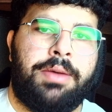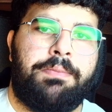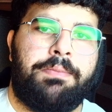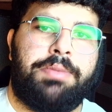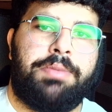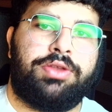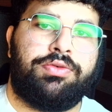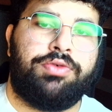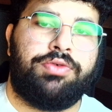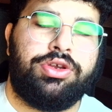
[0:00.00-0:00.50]

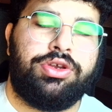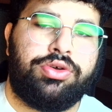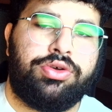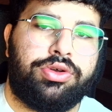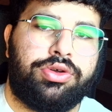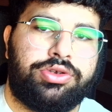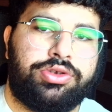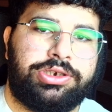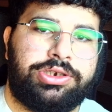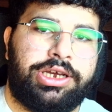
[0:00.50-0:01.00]
But when you go
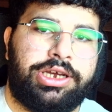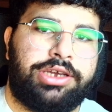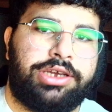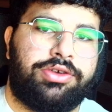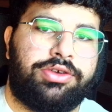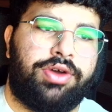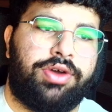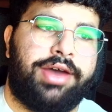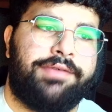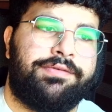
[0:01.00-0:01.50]
to Jack,
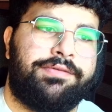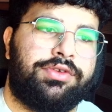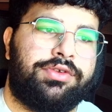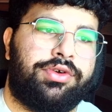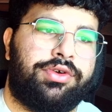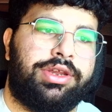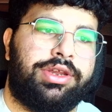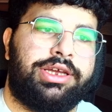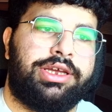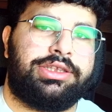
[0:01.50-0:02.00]
you have to
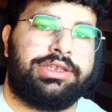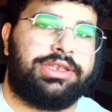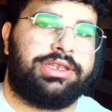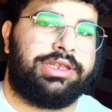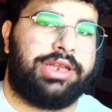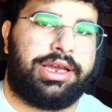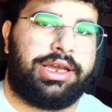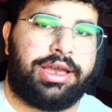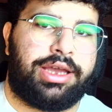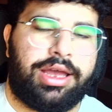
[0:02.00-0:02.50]
collect
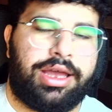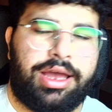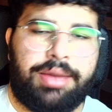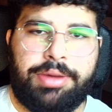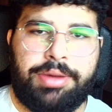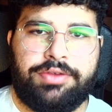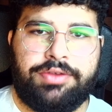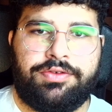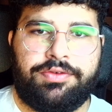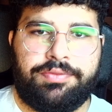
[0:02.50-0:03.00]
like
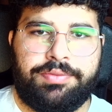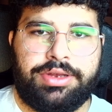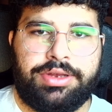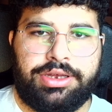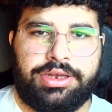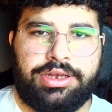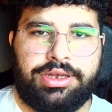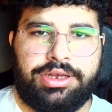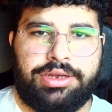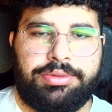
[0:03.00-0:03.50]
amount of
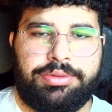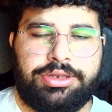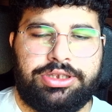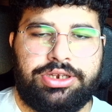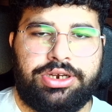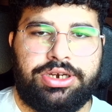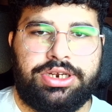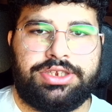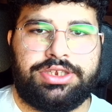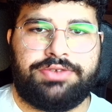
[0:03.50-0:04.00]

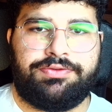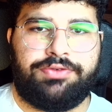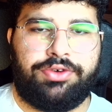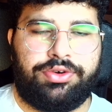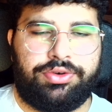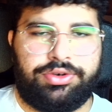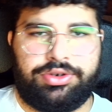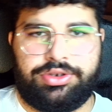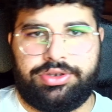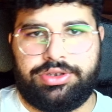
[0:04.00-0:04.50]
materials
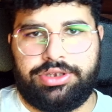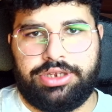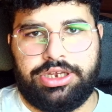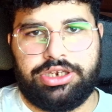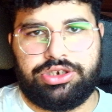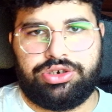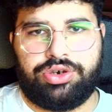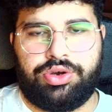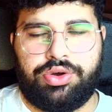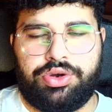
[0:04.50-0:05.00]
for
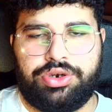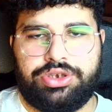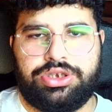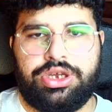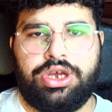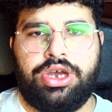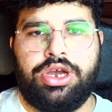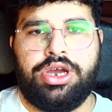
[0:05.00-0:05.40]
each horse